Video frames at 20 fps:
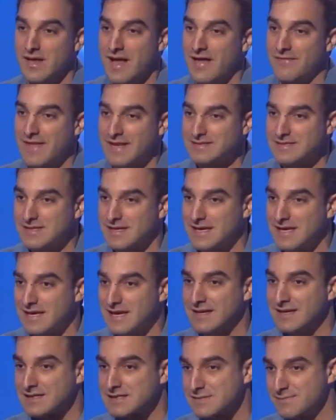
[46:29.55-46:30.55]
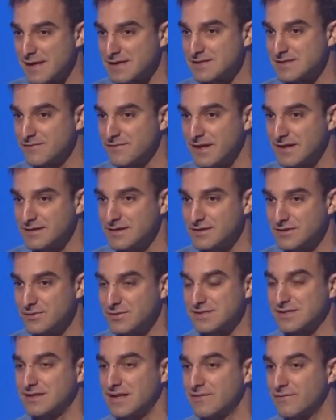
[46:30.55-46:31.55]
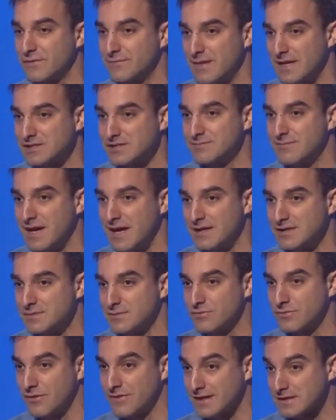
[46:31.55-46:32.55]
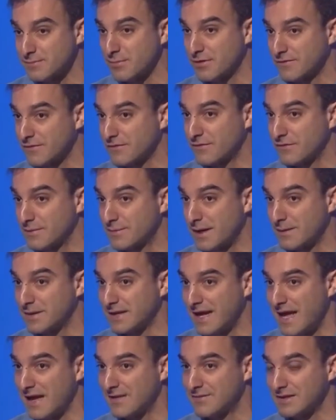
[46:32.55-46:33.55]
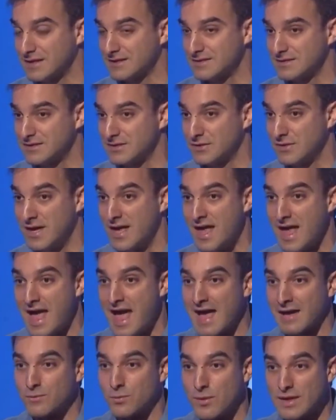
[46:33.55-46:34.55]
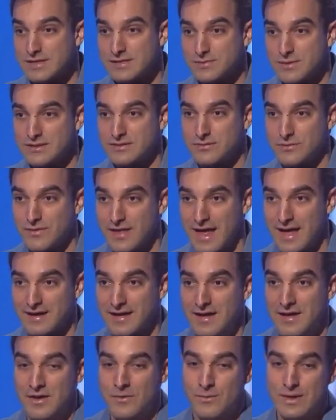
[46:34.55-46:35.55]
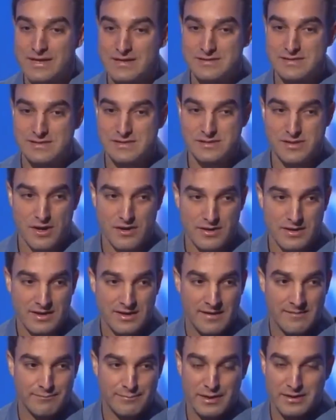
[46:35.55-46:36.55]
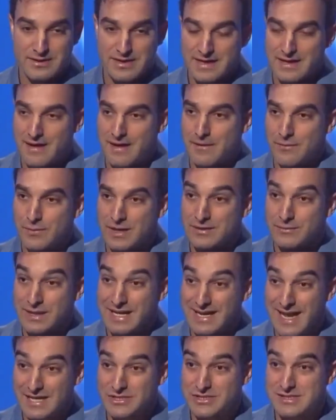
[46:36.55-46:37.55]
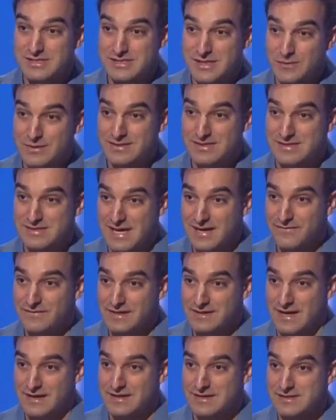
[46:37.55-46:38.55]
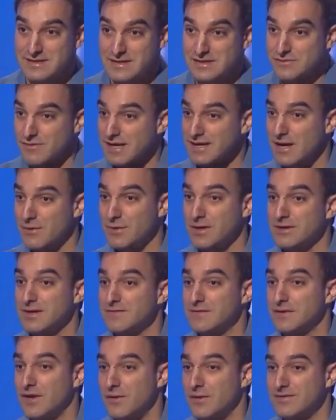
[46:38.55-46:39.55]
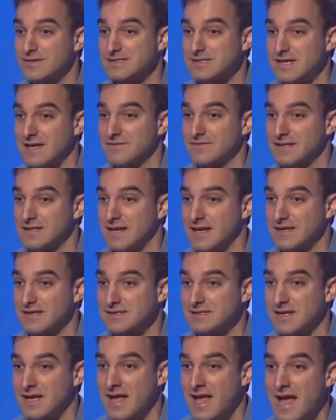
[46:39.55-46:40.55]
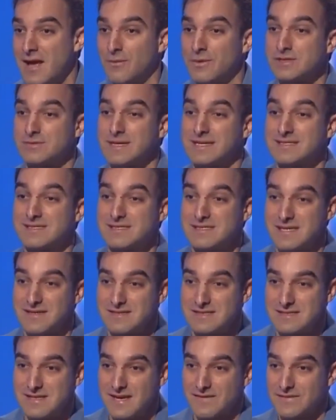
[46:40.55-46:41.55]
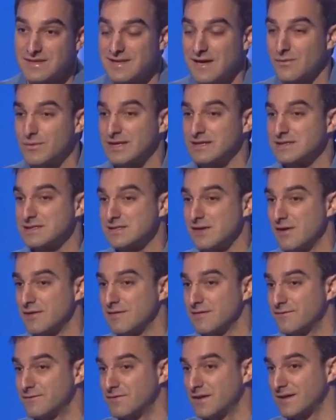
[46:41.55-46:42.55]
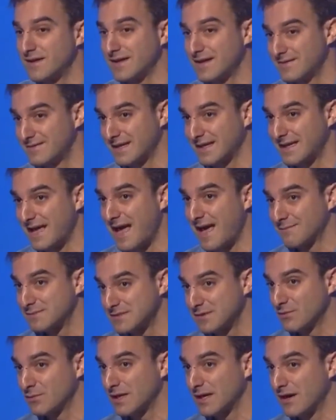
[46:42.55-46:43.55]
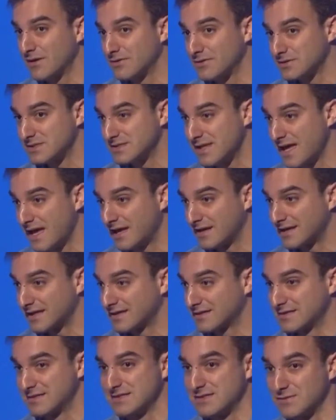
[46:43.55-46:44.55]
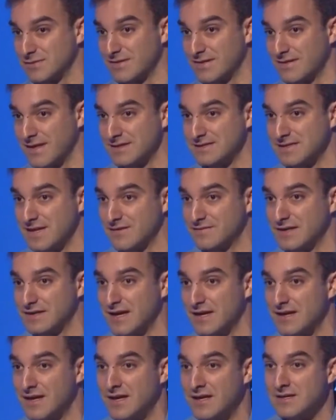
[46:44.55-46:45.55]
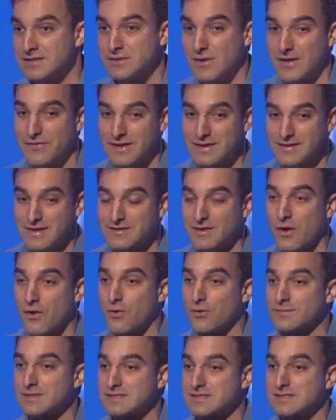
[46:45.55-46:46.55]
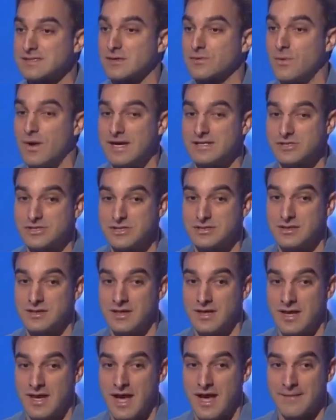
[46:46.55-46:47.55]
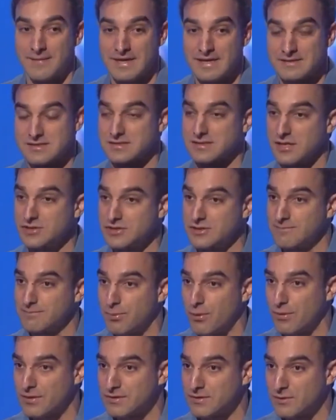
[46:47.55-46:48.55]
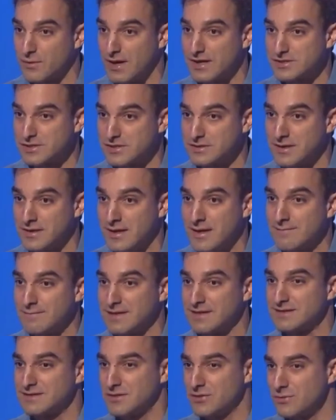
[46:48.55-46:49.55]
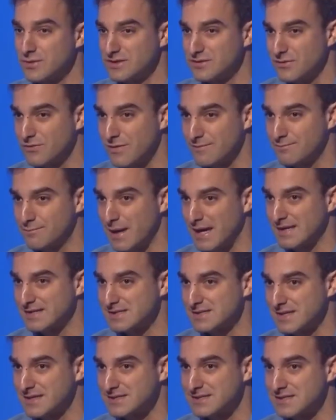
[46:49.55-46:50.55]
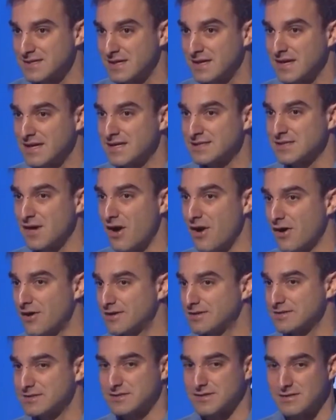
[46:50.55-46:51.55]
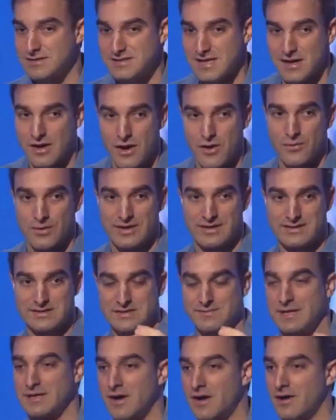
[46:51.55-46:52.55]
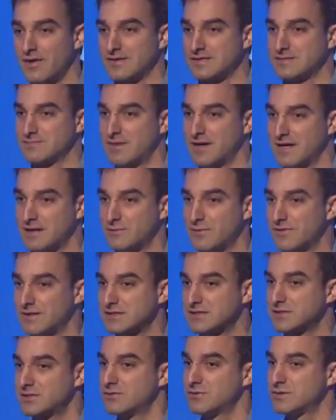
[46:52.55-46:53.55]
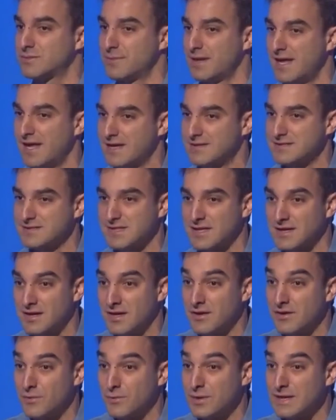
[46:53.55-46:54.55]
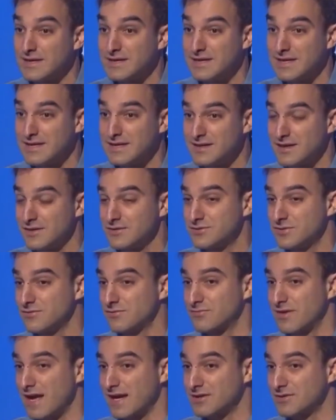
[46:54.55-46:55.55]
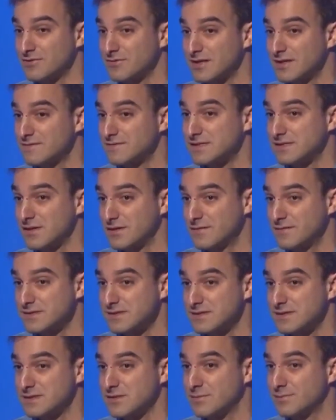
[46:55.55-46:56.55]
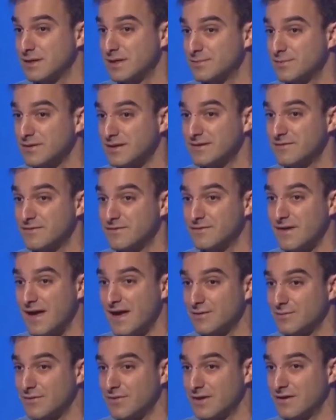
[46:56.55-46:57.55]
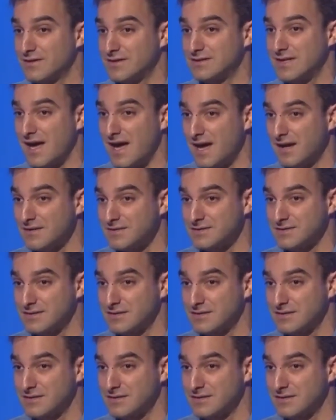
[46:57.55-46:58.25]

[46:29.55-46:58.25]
that's an inexpensive thing to do. It's an information management role that's perfect for the public advocate to do. And once we do that, we can start building, we can actually see what the safety net is. Because right now, we don't even know what the safety net is. And once we can see the safety net, we can start filling in the gaps that we understand exist within that safety net. So I think that the homelessness question, I mean, it's such an important question, but until we do the basics, it's hard to start saying, oh, we need to spend all this money with these huge plans. It's like, we need a directory of services so people can find what they're entitled